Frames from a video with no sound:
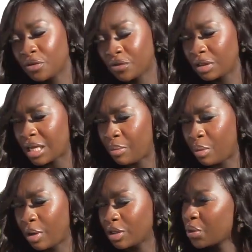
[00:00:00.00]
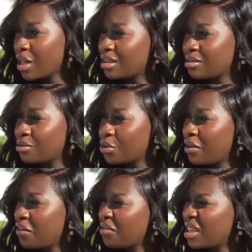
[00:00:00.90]
your first album, what,
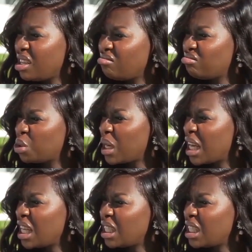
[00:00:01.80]
2015, 2018?